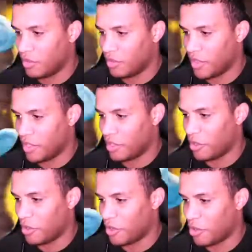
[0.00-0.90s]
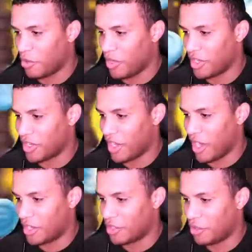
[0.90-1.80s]
But you know what
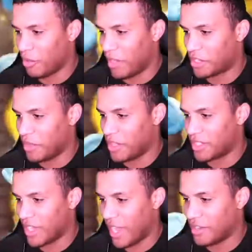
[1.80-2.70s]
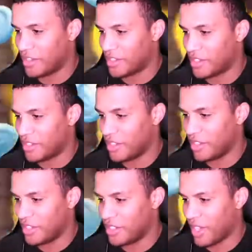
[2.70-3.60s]
console makes me the saddest?
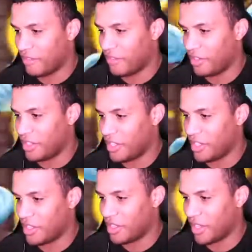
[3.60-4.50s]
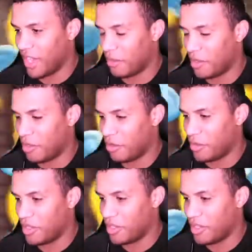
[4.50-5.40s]
Definitely the
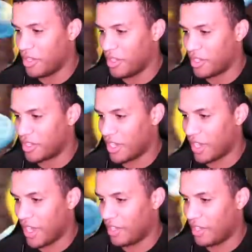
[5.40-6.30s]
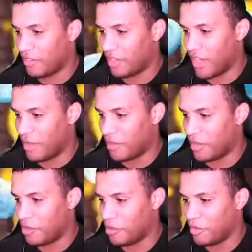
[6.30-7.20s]
GameCube. Because like I love the
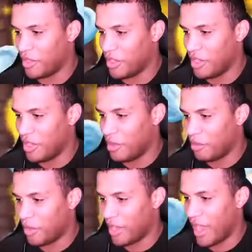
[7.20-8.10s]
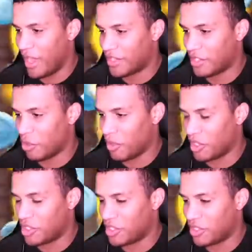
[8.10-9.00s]
GameCube, but it had so
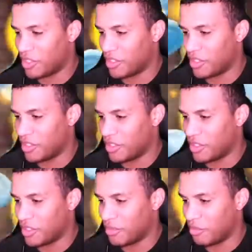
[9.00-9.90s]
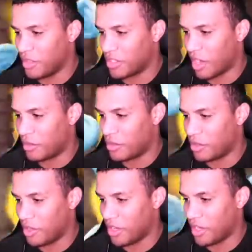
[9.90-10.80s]
much missed
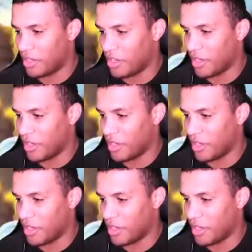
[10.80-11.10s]
opportunity.